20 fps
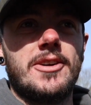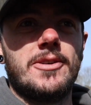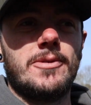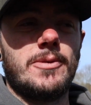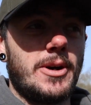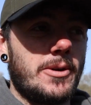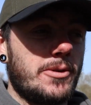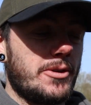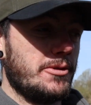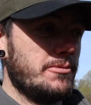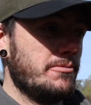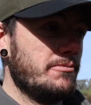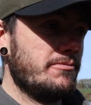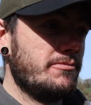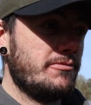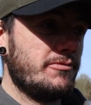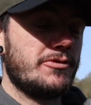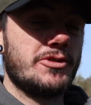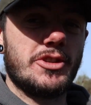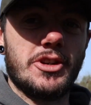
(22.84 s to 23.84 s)
Welcome
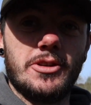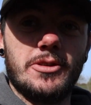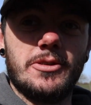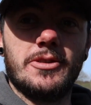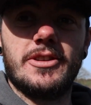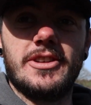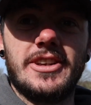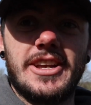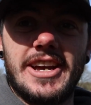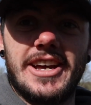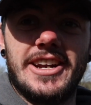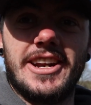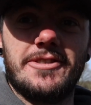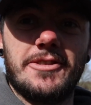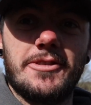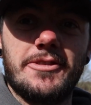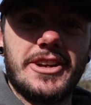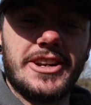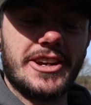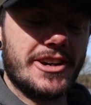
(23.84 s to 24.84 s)
to yet
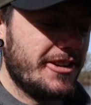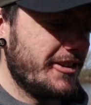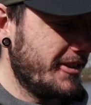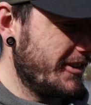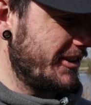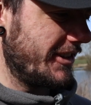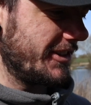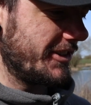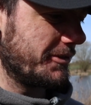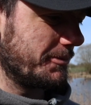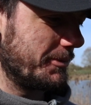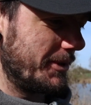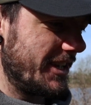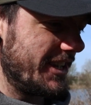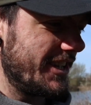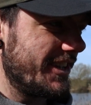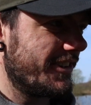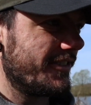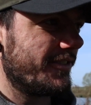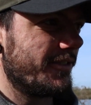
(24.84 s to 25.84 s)
another video. This is
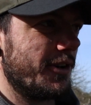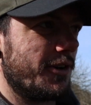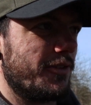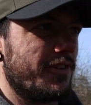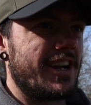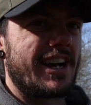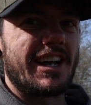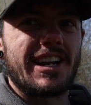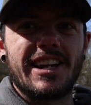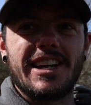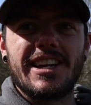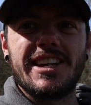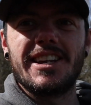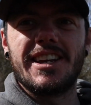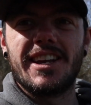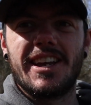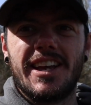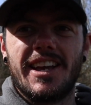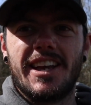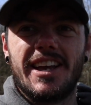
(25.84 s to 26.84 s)
me, Real Reality,
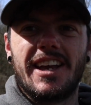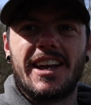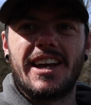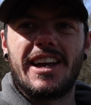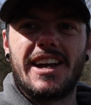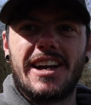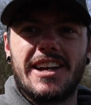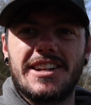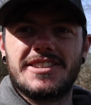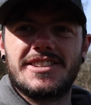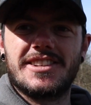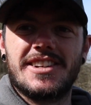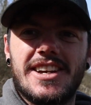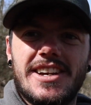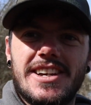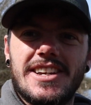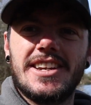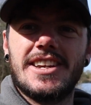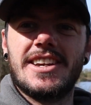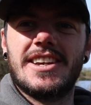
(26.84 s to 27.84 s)
and
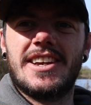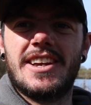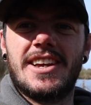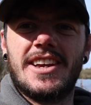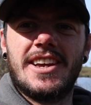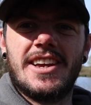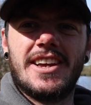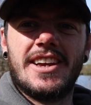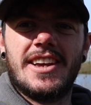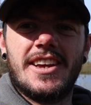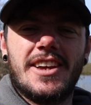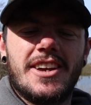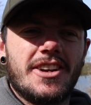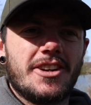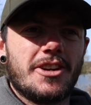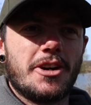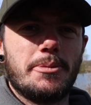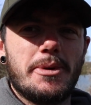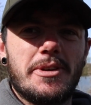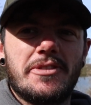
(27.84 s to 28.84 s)
today
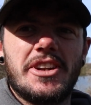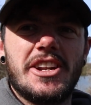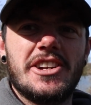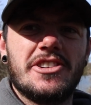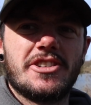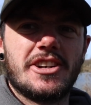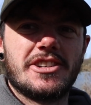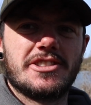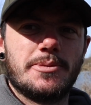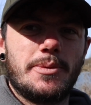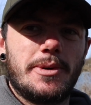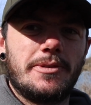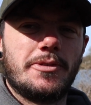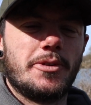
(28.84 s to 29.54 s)
got a bit of an interesting one